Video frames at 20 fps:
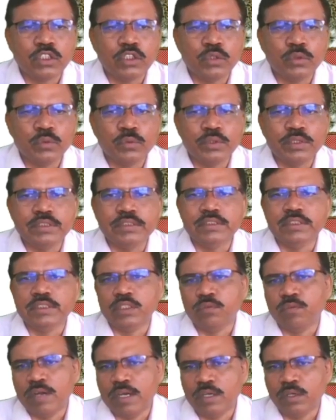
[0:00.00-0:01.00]
Q is
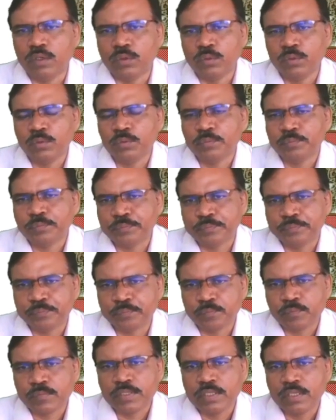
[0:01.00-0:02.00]
equal to,
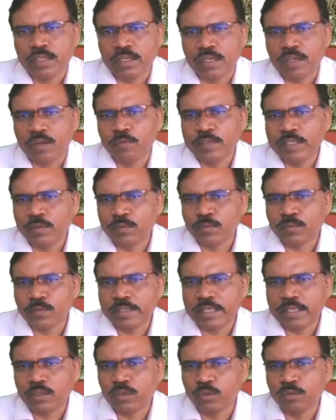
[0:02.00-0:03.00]
now we have to
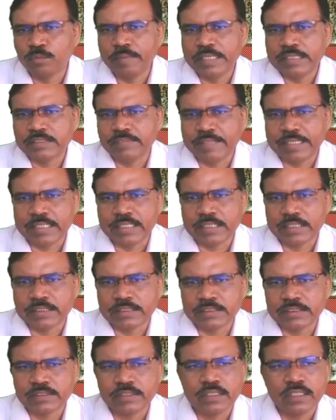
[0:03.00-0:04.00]
take two base
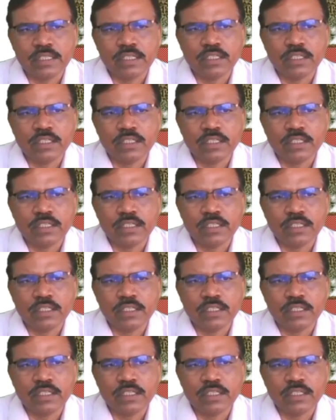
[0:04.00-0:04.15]
vectors.